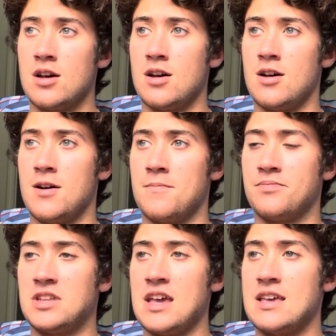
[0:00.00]

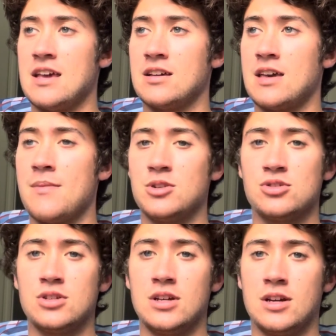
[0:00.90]
um, taking
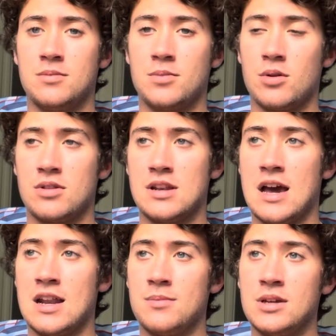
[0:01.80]
chemistry and both
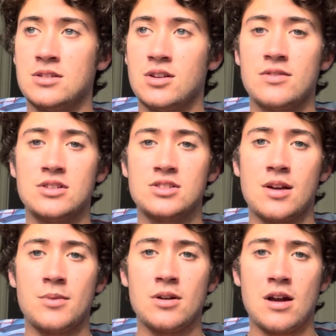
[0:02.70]
anatomies over the
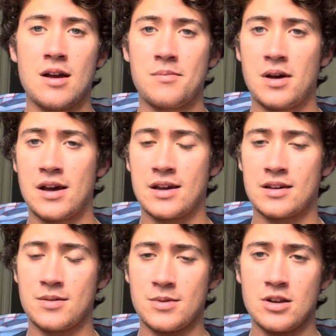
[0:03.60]
summer at my
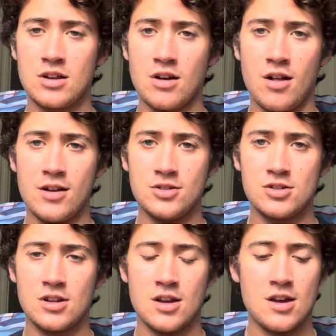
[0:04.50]
community
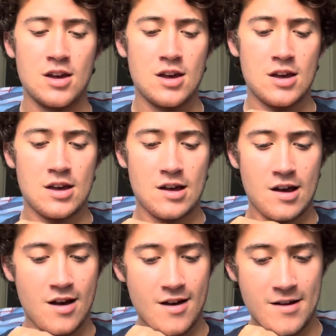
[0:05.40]
college.
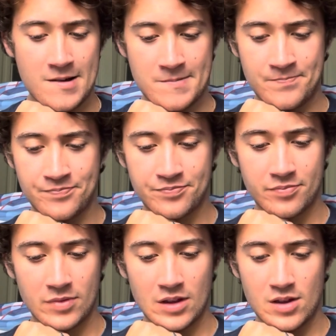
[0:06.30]
Um,
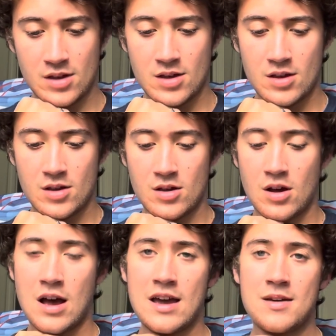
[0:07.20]

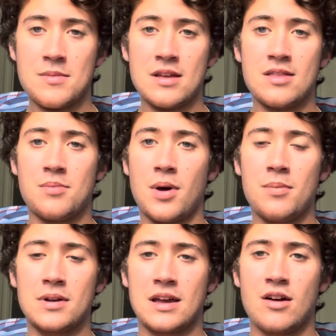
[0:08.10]
I am in the
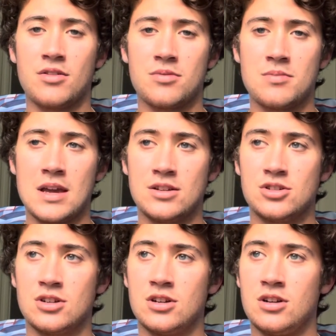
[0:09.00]
public health
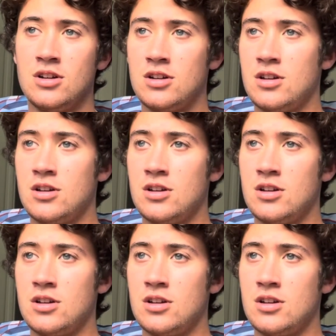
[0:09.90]
major